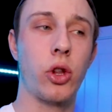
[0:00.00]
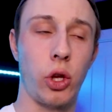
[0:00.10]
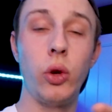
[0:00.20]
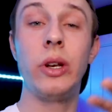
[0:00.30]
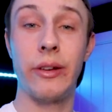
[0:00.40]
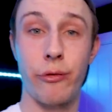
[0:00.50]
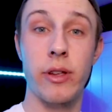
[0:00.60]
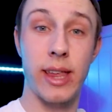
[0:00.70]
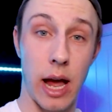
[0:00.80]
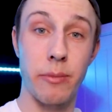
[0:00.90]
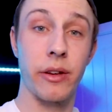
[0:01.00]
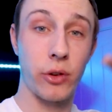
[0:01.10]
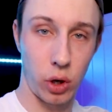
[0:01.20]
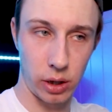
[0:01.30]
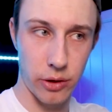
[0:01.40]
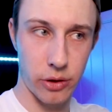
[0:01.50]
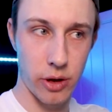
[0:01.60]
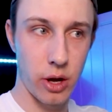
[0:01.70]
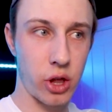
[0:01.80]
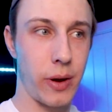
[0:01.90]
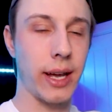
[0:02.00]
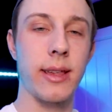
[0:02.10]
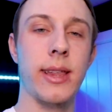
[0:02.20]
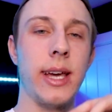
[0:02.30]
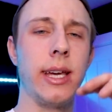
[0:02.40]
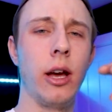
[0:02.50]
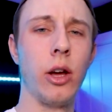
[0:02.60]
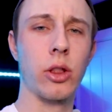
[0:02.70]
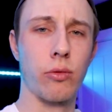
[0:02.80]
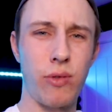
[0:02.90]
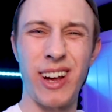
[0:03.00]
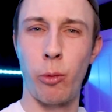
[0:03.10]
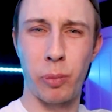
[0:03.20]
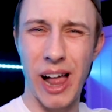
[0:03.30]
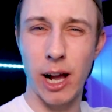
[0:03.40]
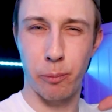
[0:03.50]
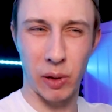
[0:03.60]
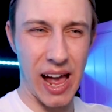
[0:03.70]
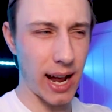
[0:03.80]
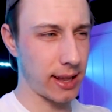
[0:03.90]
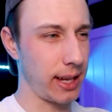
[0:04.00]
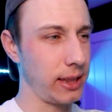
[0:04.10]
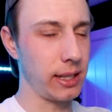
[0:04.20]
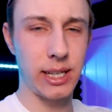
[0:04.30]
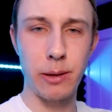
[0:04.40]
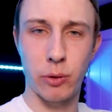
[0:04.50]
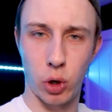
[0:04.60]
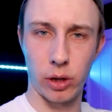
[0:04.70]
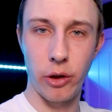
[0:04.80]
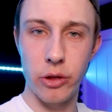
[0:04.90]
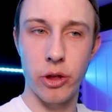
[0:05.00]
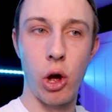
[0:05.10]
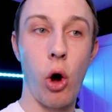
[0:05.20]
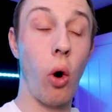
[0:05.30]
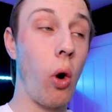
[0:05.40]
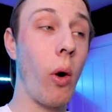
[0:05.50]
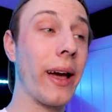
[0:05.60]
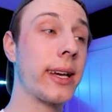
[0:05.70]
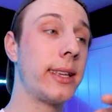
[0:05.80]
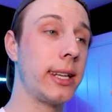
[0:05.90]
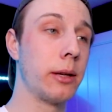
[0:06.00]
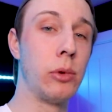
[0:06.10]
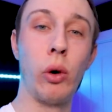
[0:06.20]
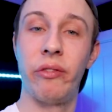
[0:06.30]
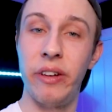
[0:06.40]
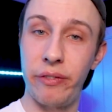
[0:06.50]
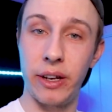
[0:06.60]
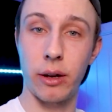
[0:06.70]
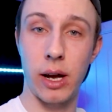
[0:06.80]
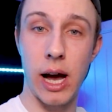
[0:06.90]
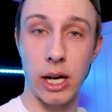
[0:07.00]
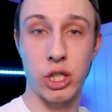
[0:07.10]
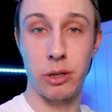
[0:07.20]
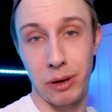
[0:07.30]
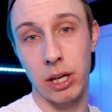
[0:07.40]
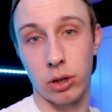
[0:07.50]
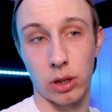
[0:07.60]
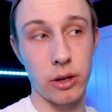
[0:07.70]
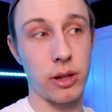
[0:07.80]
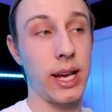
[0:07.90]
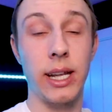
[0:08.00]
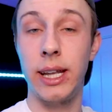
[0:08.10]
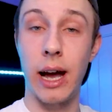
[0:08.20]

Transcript: two different types of colors. So I can see the real blacks in the deep colors, or I can see the more vivid RGB colors in the